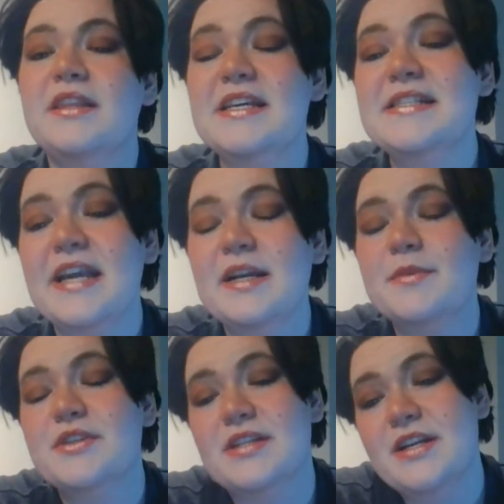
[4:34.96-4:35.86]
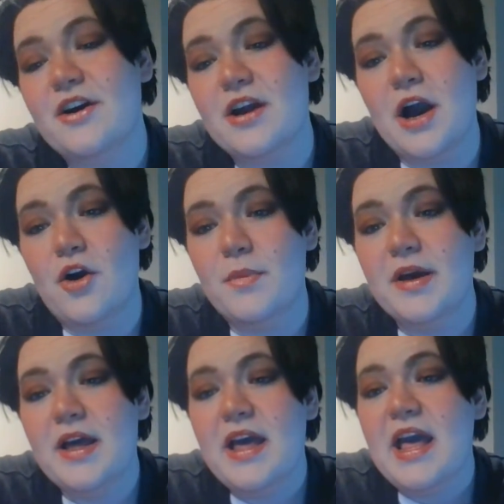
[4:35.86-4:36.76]
These animals need our help,
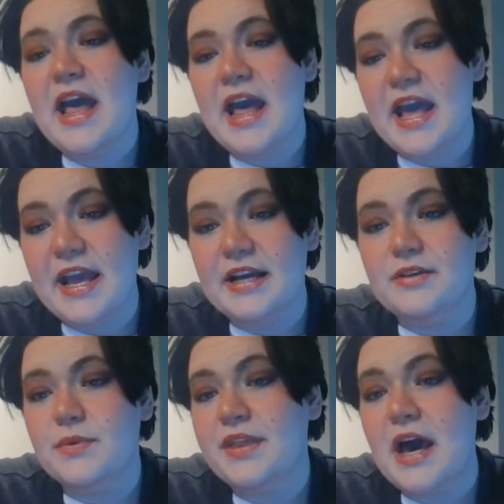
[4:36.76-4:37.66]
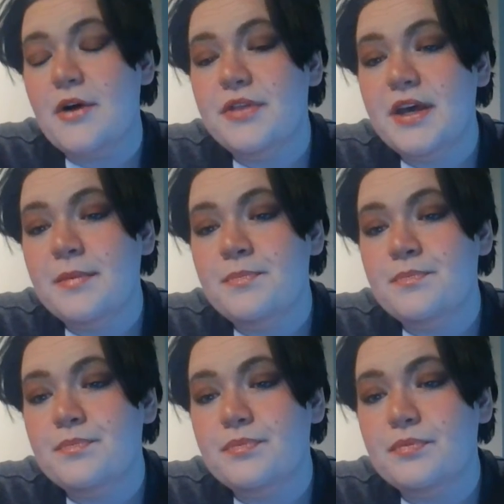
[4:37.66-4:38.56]
and without them,
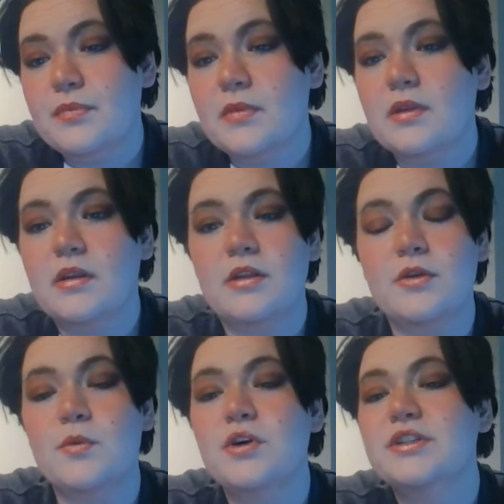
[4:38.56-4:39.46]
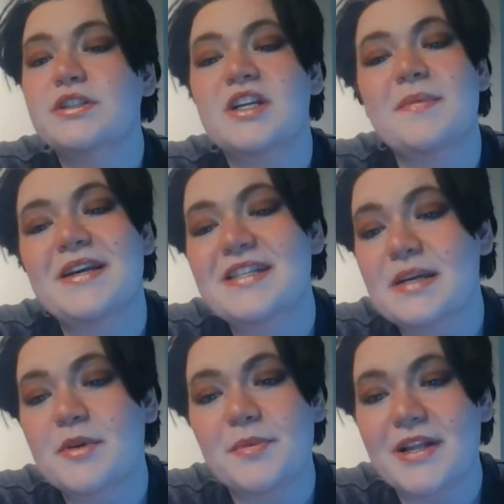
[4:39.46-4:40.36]
the world is going to be a
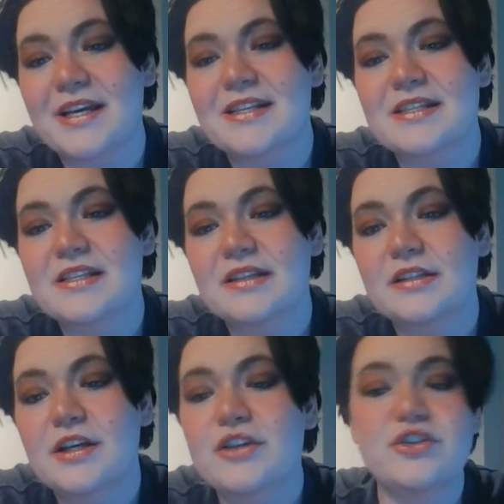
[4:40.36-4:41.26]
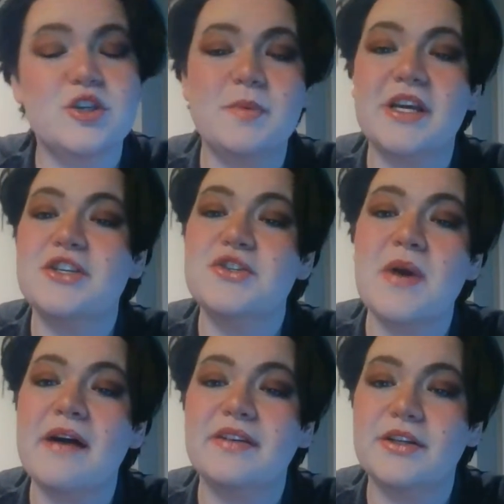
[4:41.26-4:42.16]
dimmer place. Just because you
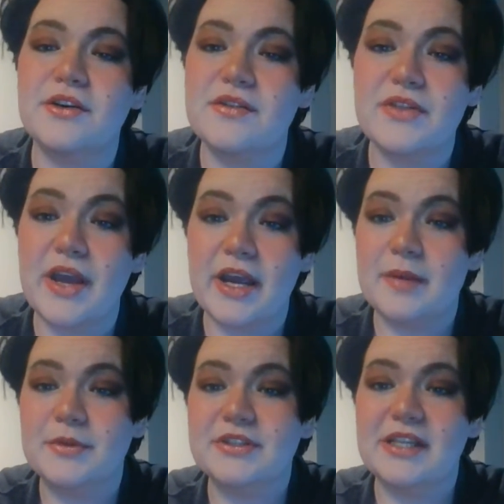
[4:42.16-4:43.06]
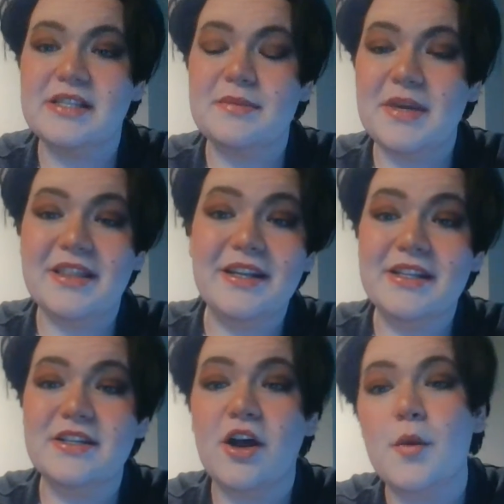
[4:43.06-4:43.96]
haven't heard of the animal doesn't mean that
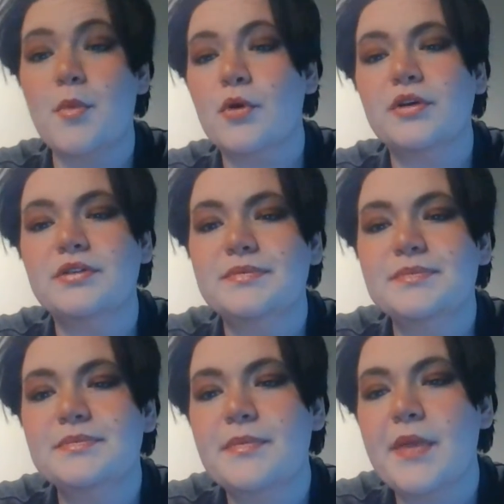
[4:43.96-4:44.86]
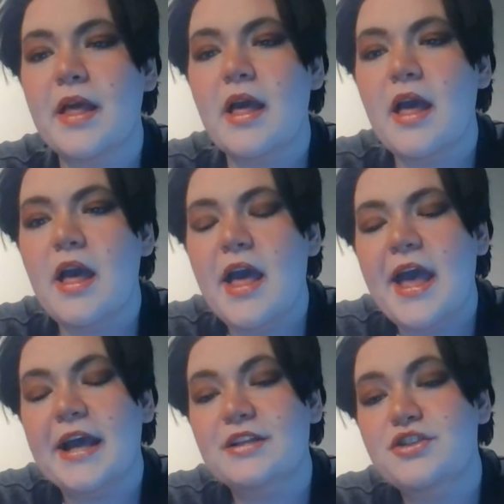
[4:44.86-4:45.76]
it's not important.
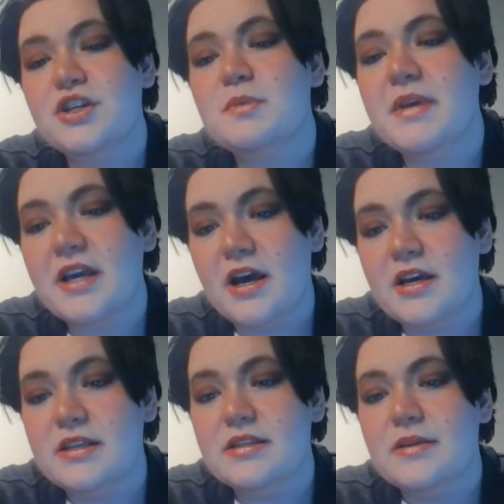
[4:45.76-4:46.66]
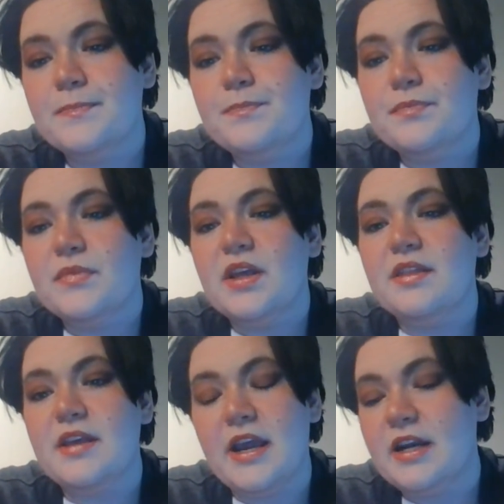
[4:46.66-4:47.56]
And just because
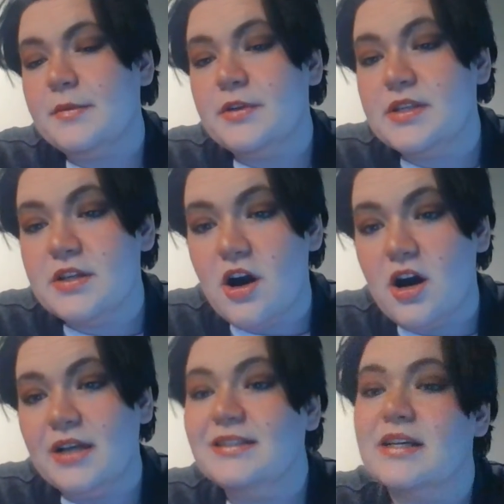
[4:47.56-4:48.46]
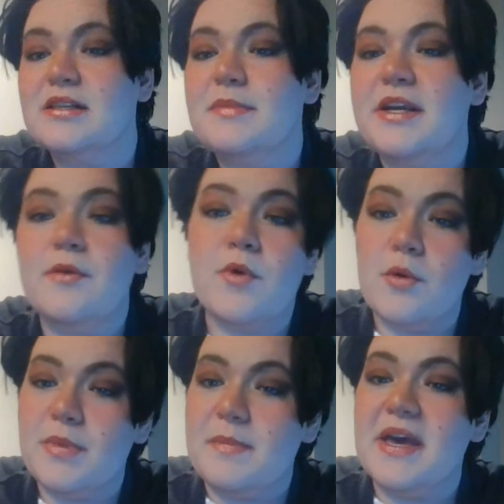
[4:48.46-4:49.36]
the animal is gone doesn't mean it
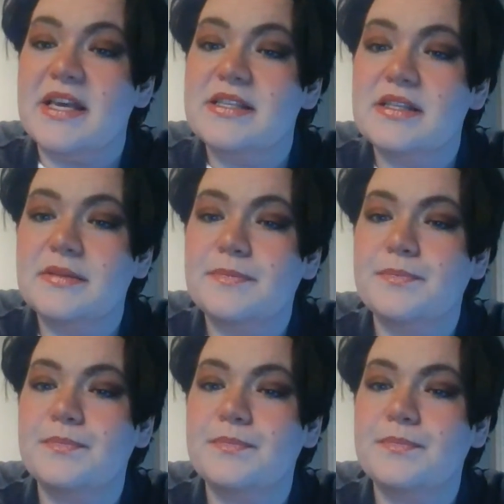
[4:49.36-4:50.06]
won't be missed.